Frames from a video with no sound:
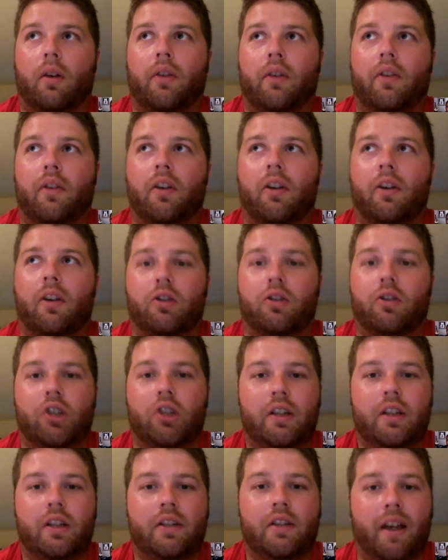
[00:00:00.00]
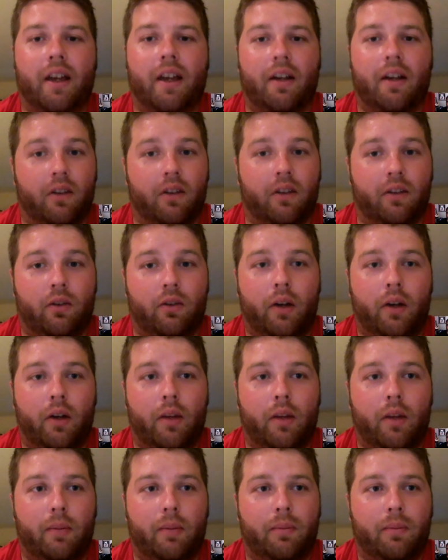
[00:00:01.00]
So she's out of this
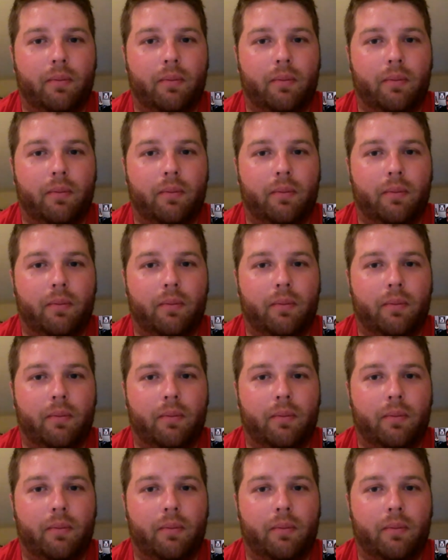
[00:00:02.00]
trip,